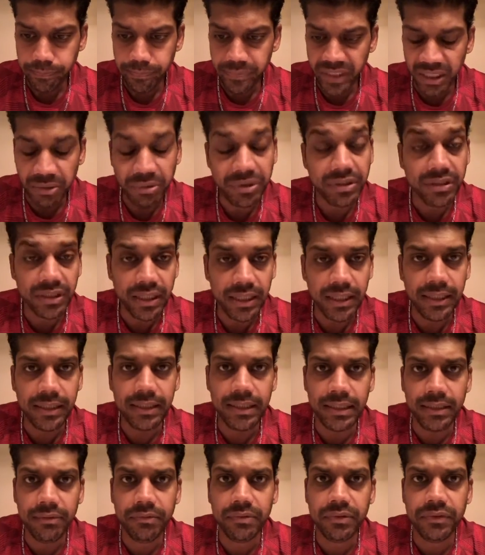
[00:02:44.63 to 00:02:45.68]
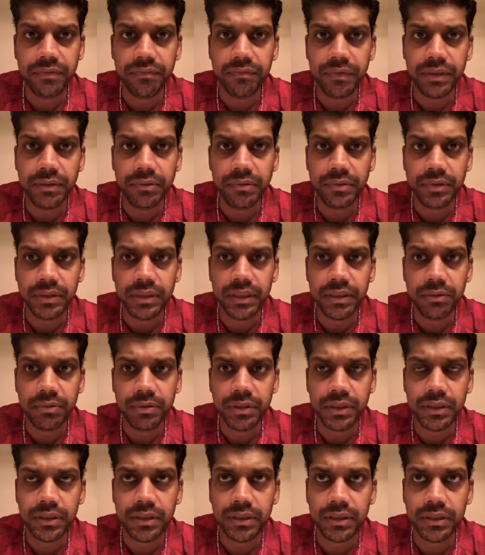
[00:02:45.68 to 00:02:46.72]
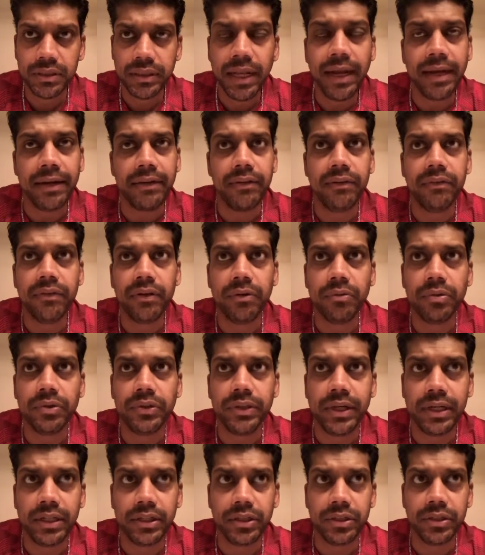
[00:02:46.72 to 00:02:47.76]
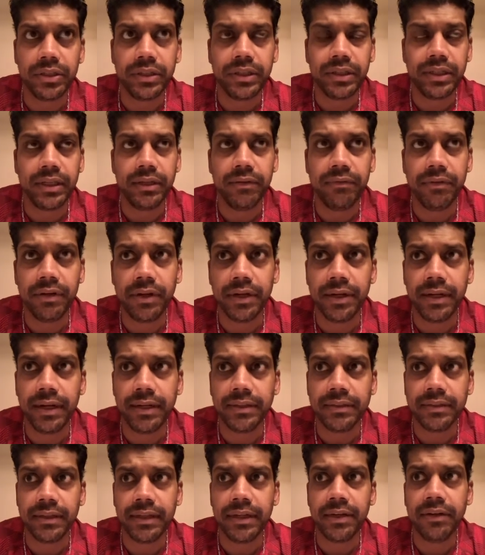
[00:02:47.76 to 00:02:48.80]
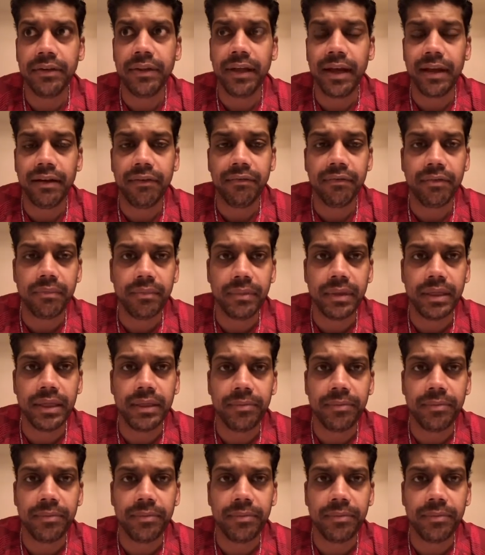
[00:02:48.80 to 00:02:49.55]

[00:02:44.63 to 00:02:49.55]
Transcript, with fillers: it was uh, it was it was it was nice. It was actually uh, very nice to hear that from,